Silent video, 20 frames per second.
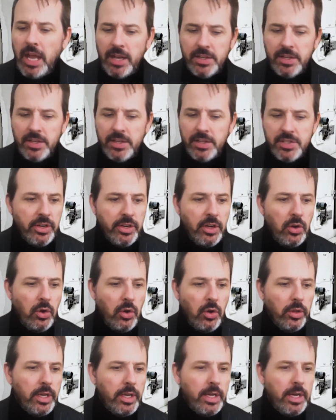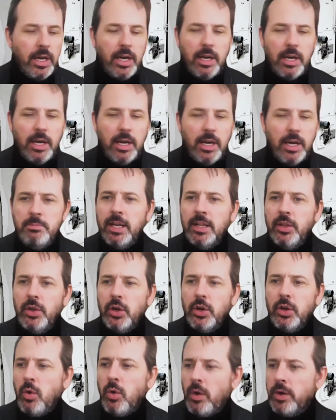As Geoff and Nicola made
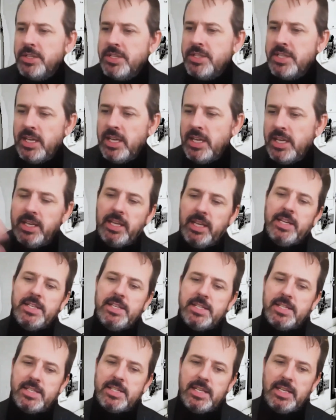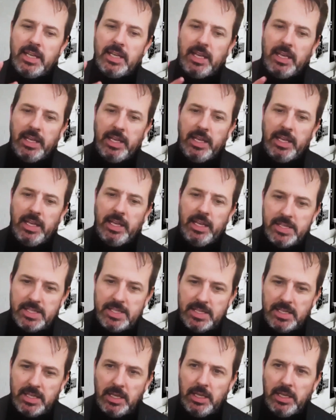clear, quarantine is
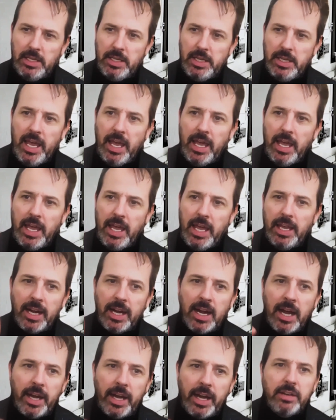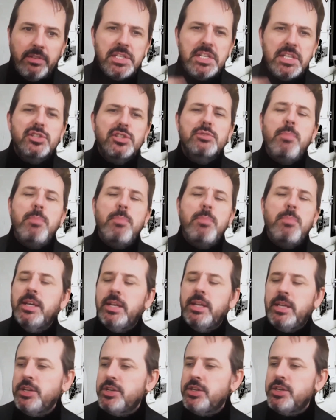a kind of
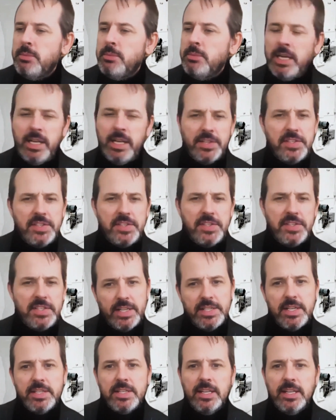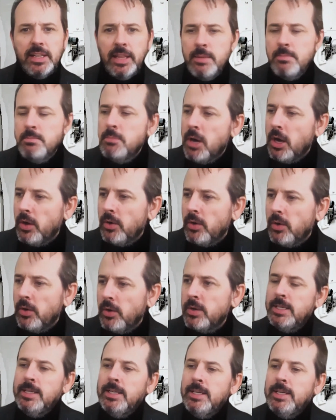suspended intermediate status. It's a limbo,
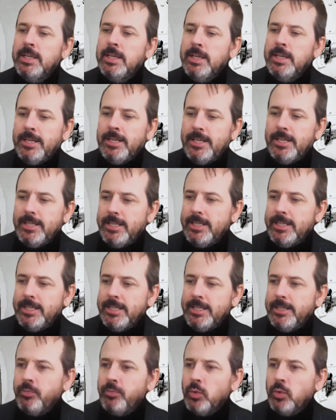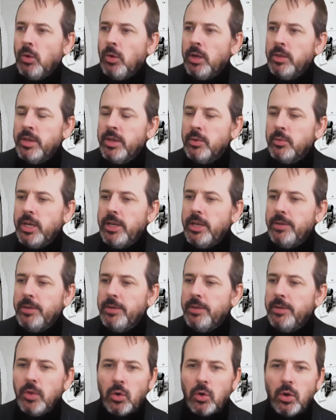one that
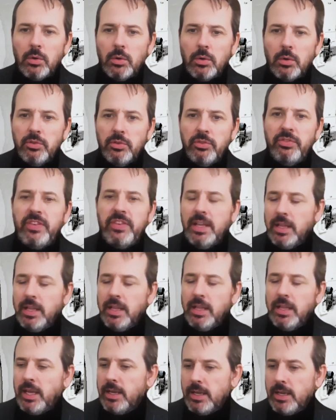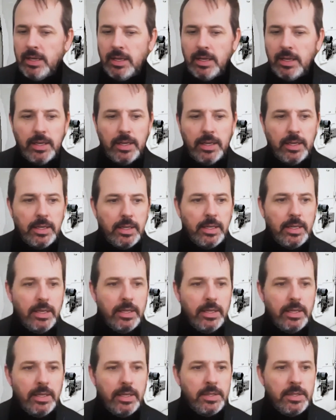we are all feeling
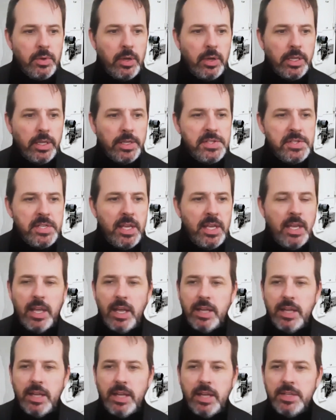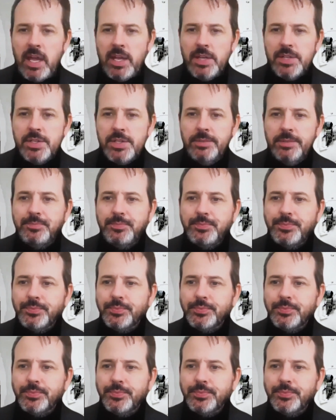as well as seeing as days